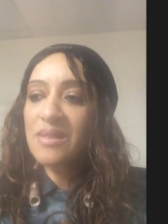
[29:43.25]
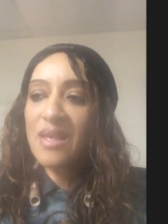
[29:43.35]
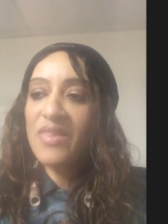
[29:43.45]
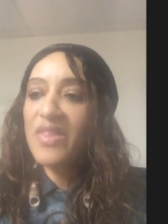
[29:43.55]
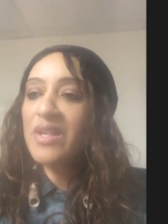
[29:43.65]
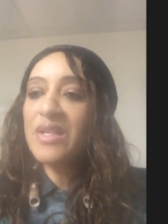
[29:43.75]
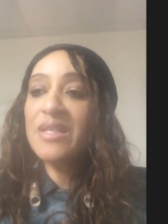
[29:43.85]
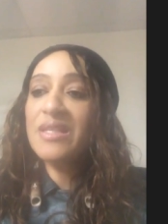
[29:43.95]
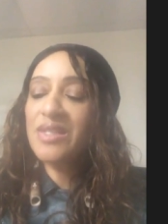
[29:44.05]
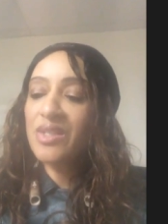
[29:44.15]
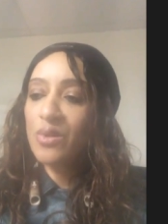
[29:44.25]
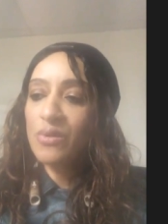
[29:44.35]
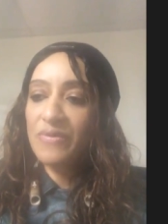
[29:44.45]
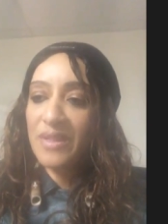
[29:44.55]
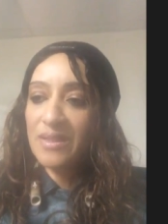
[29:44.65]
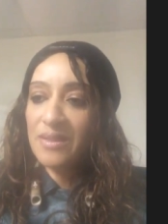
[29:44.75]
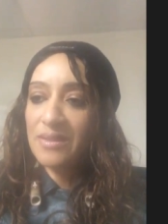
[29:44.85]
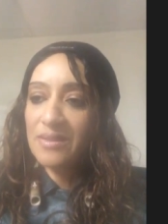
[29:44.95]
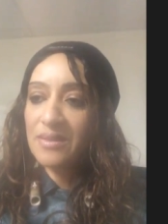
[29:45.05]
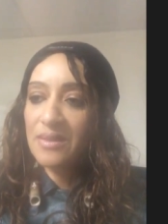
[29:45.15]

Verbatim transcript: and there is no flood.